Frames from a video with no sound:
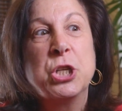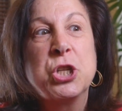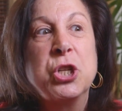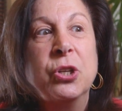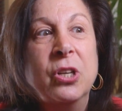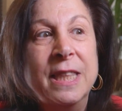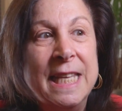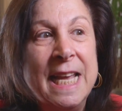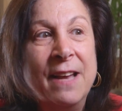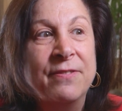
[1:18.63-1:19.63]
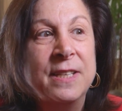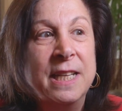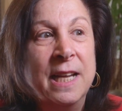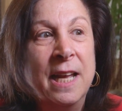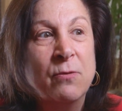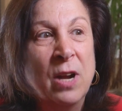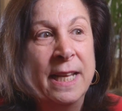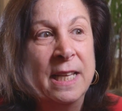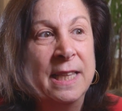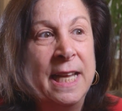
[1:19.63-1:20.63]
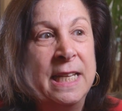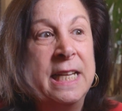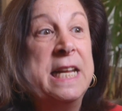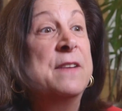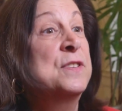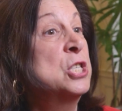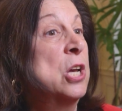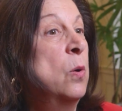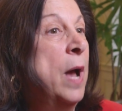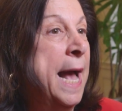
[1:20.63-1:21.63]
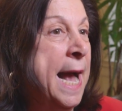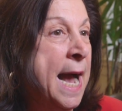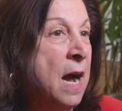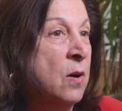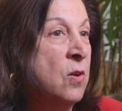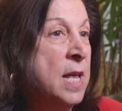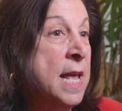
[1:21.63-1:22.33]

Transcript: should the FDA regulate it? If so, how?